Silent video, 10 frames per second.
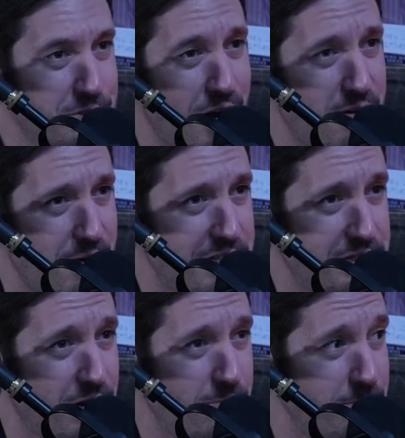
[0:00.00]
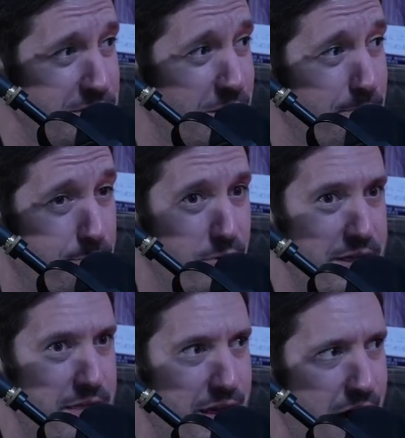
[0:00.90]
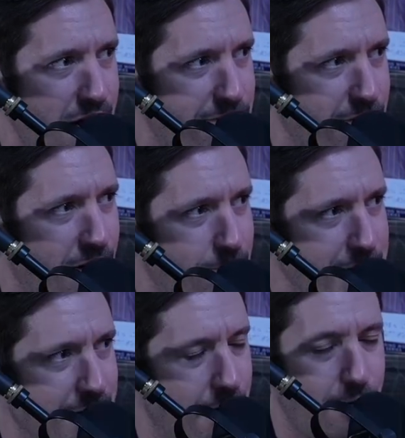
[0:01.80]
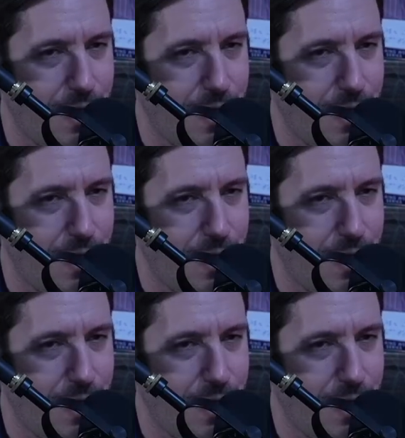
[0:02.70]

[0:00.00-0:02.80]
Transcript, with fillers: trauma might have started when we started breathing air for all we know.